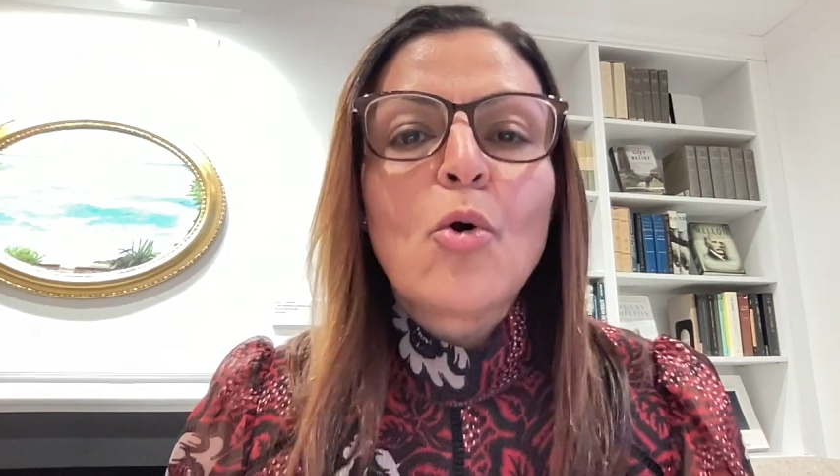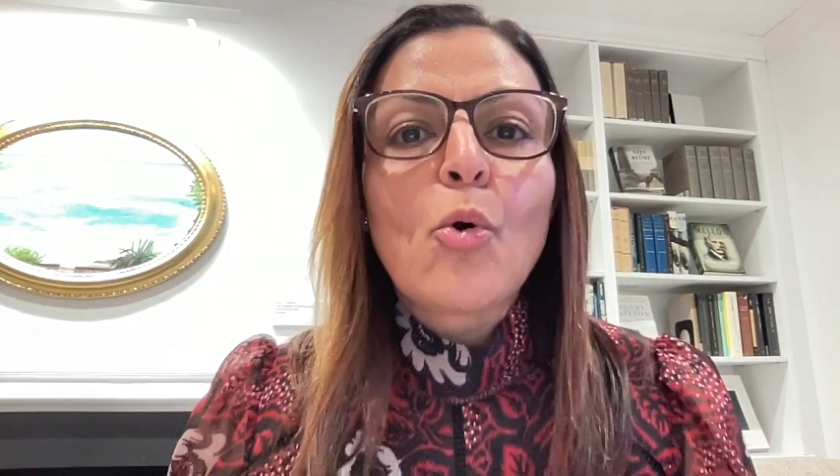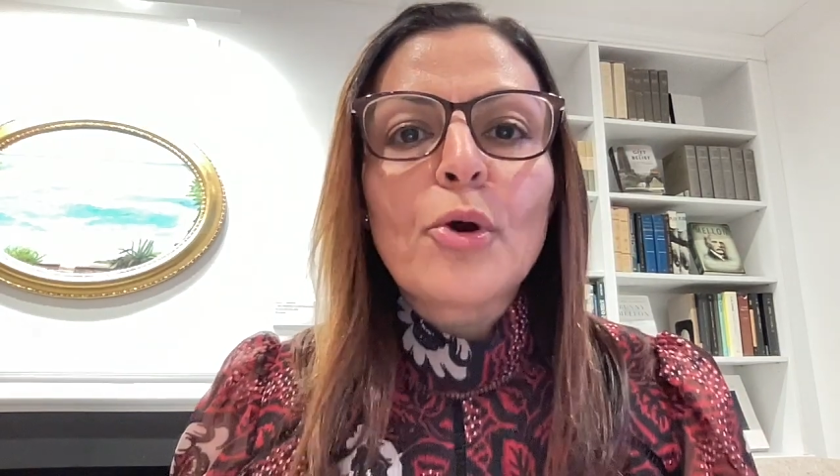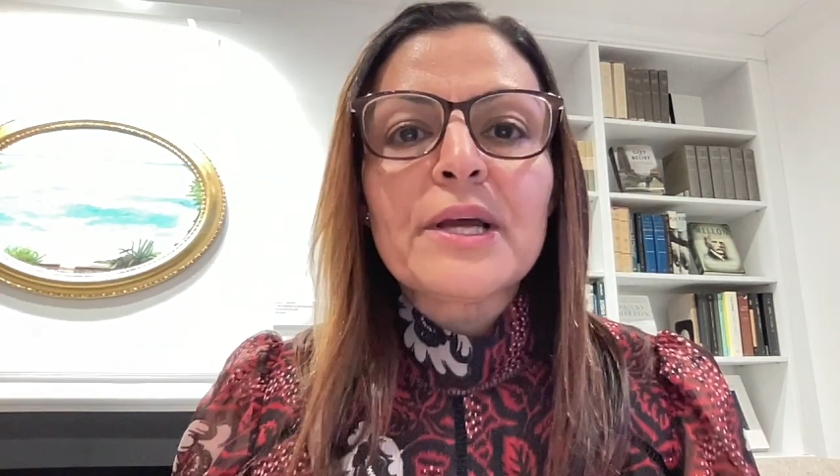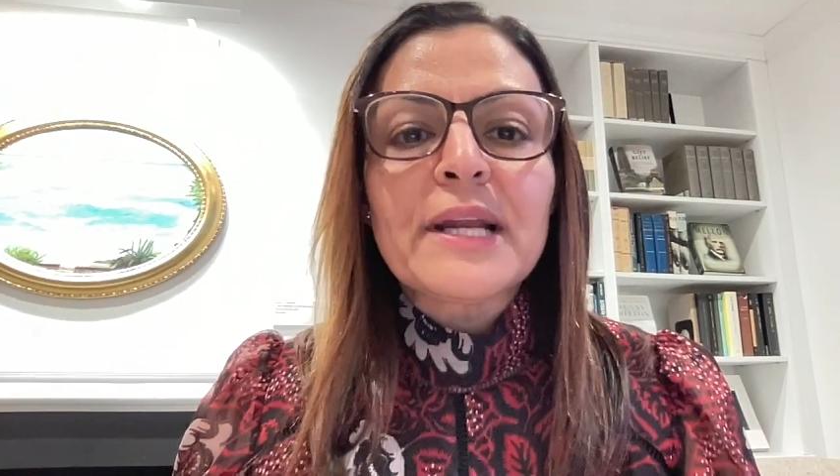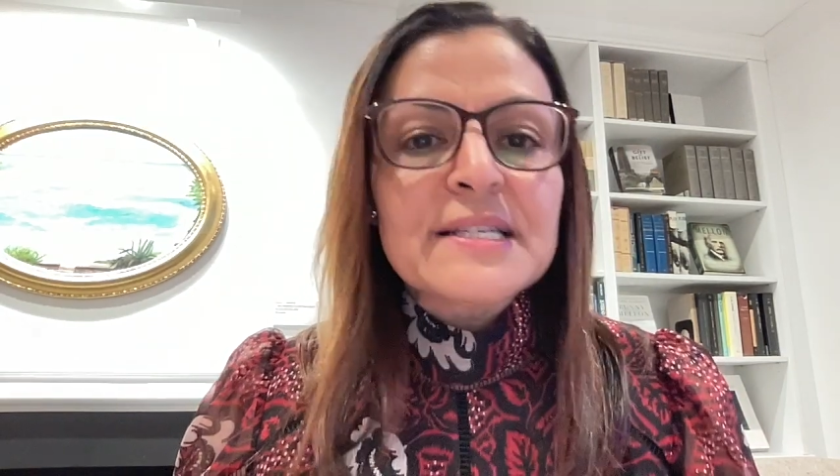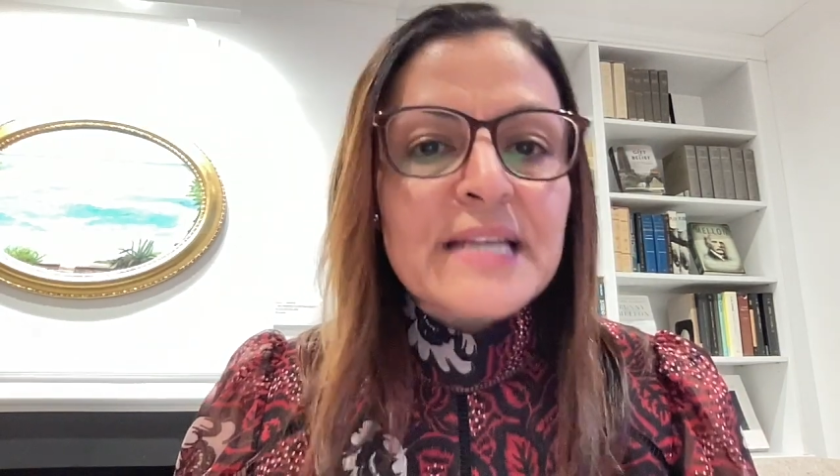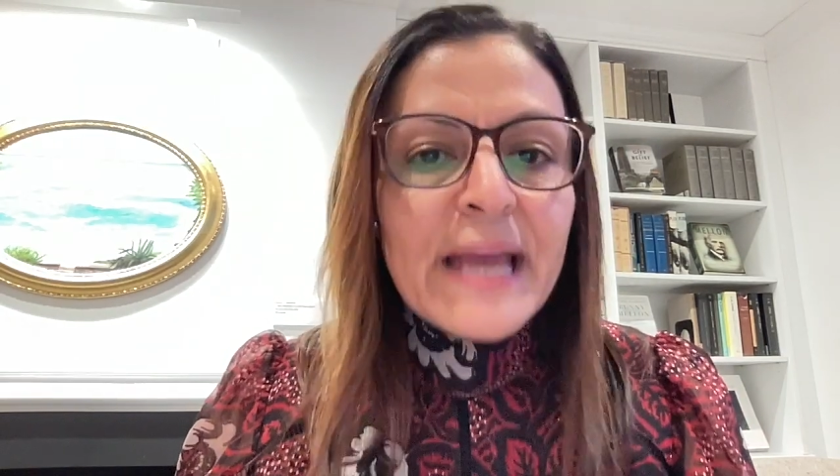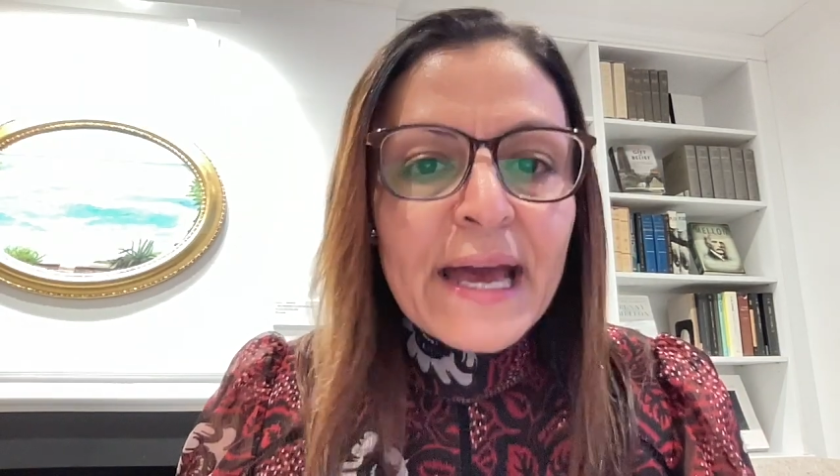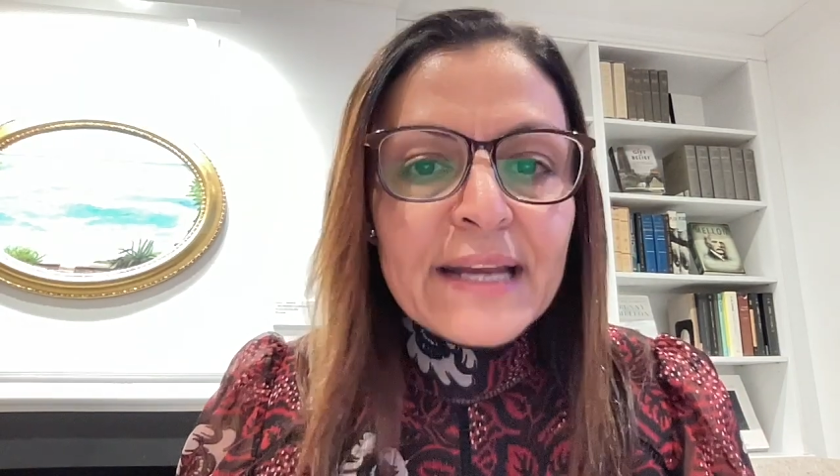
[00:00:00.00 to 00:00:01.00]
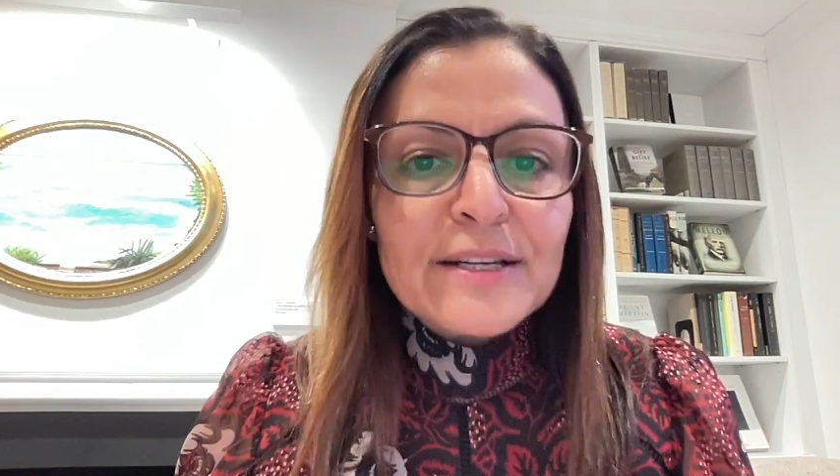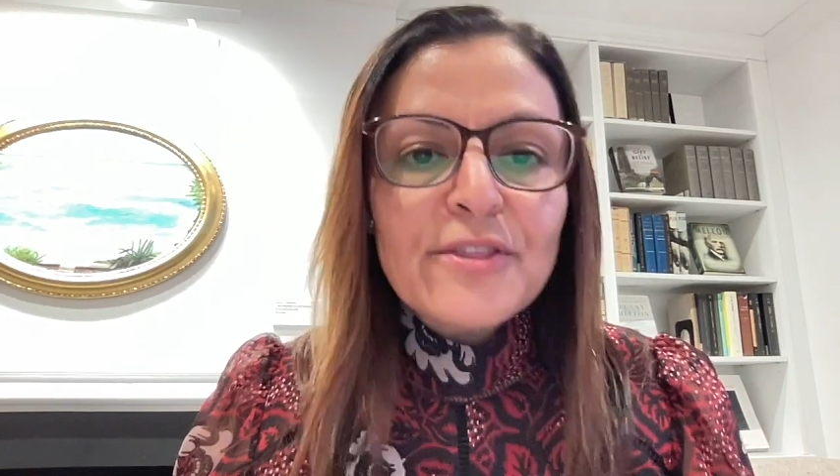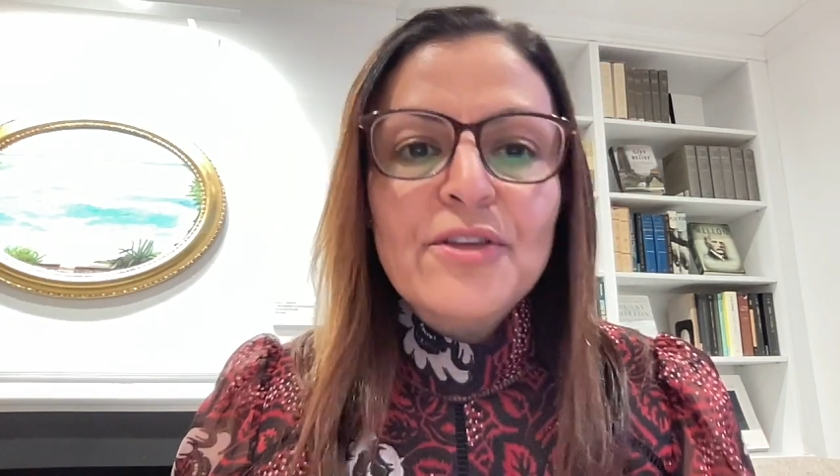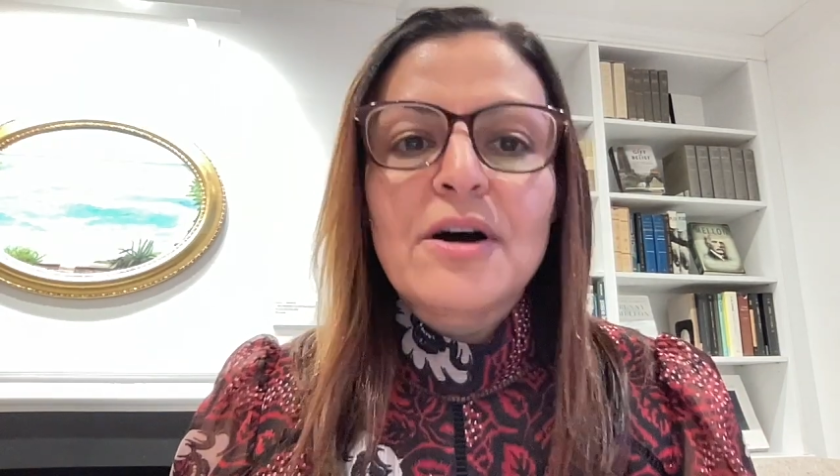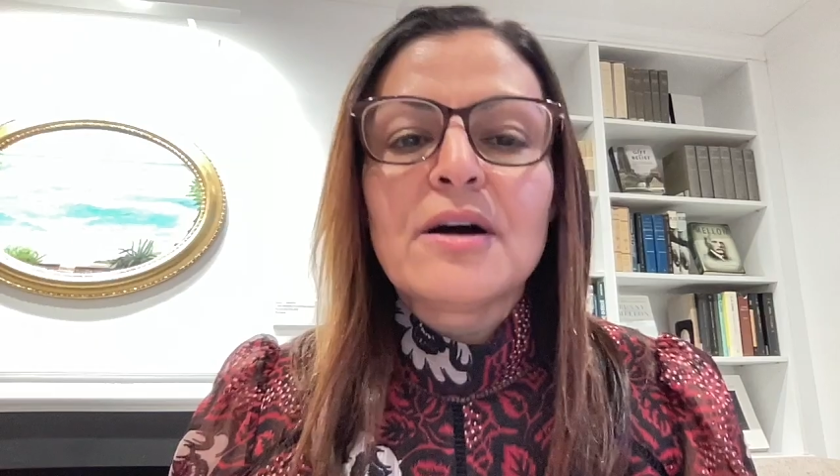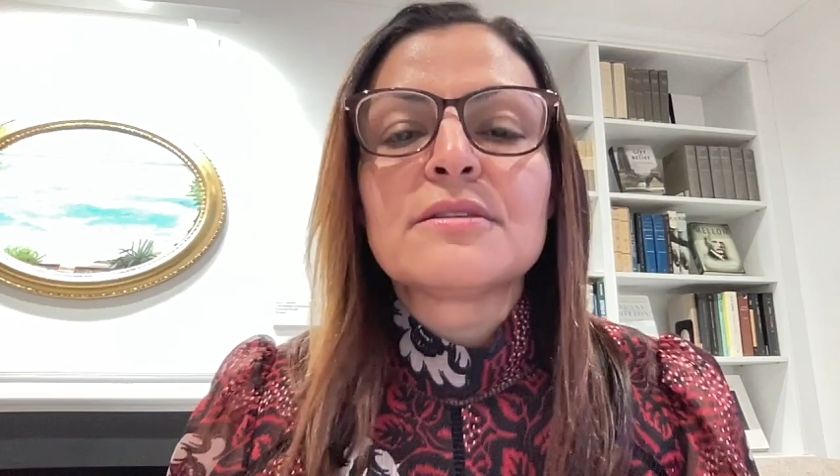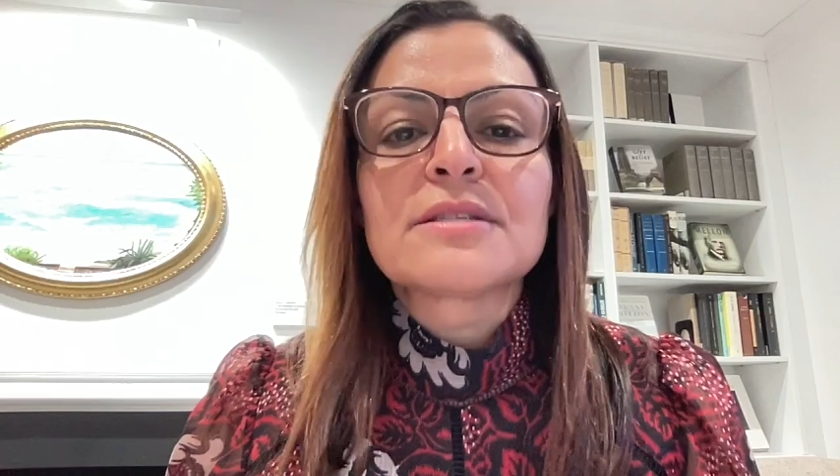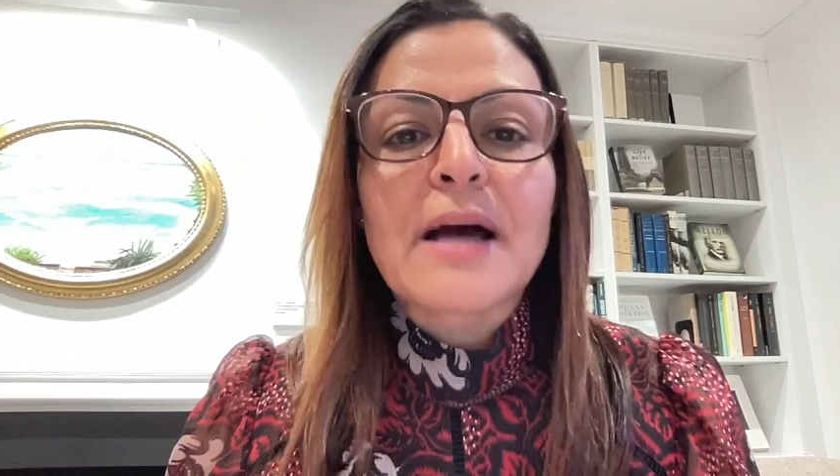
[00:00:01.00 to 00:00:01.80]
organizing editathons,